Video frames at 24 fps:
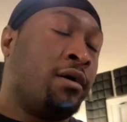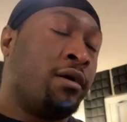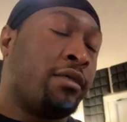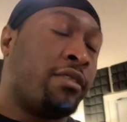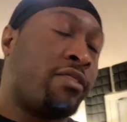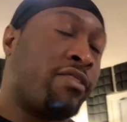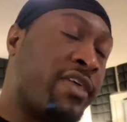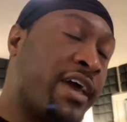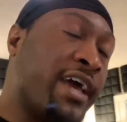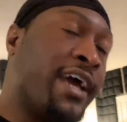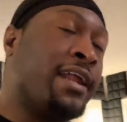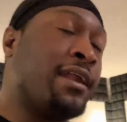
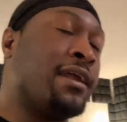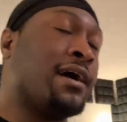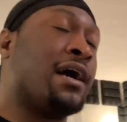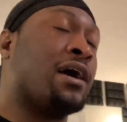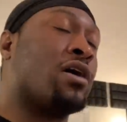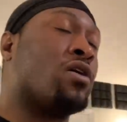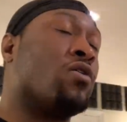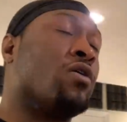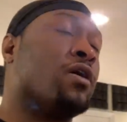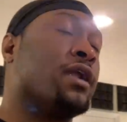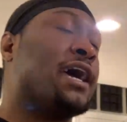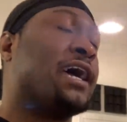Then I
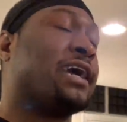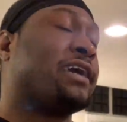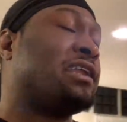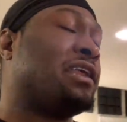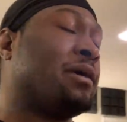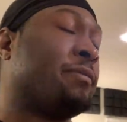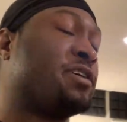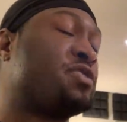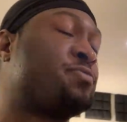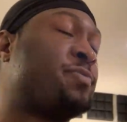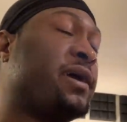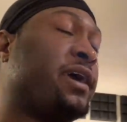go on
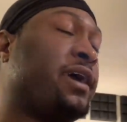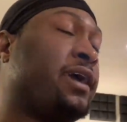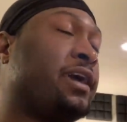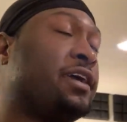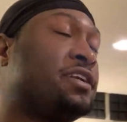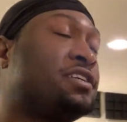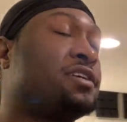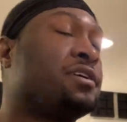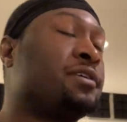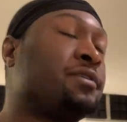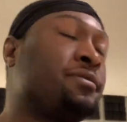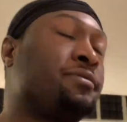Academic's
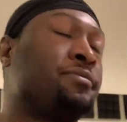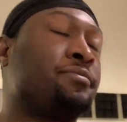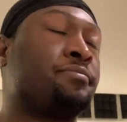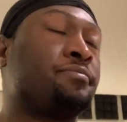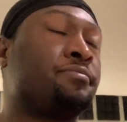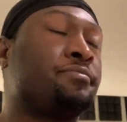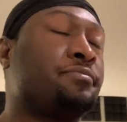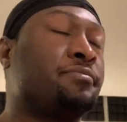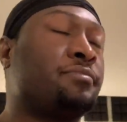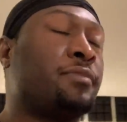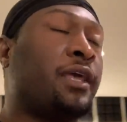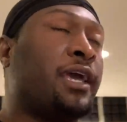page
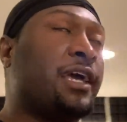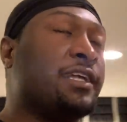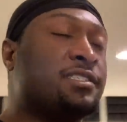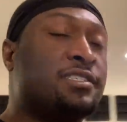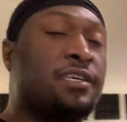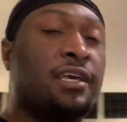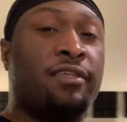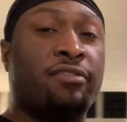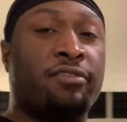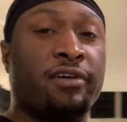and see